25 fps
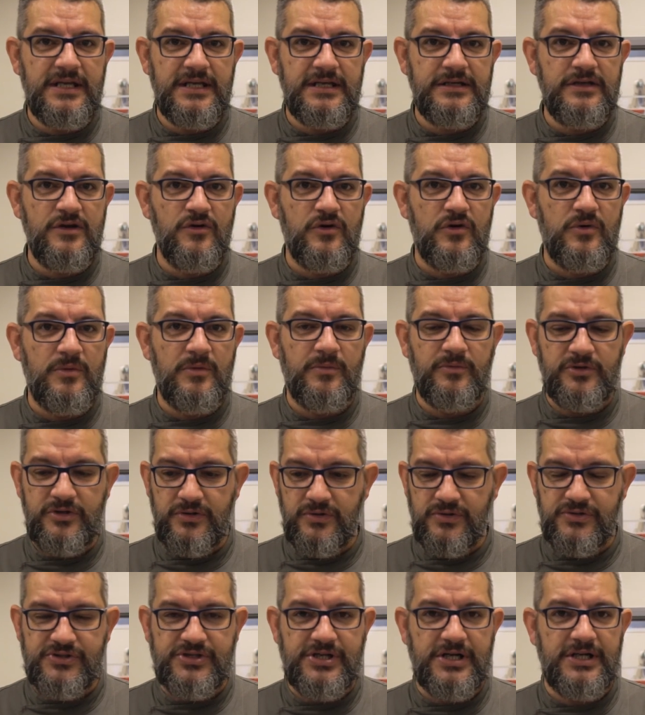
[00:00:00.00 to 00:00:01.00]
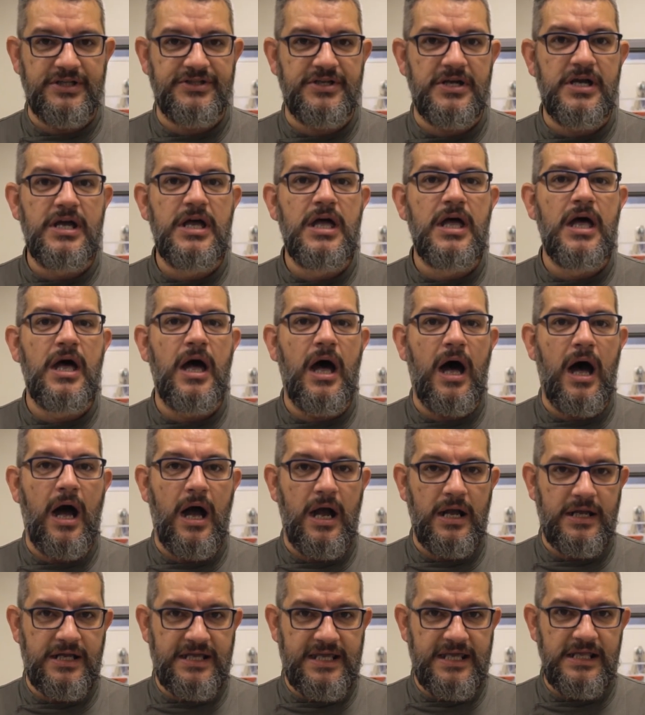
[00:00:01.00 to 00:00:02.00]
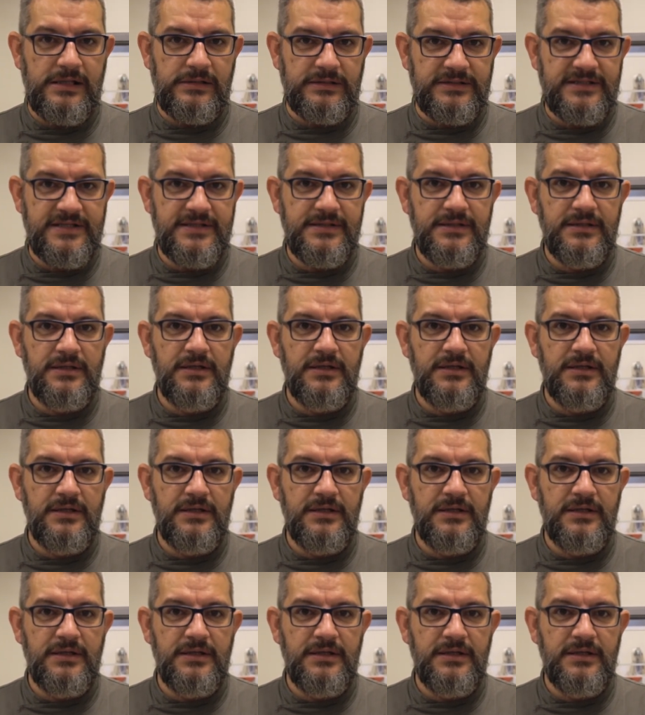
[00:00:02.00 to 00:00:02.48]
in your starter are killed.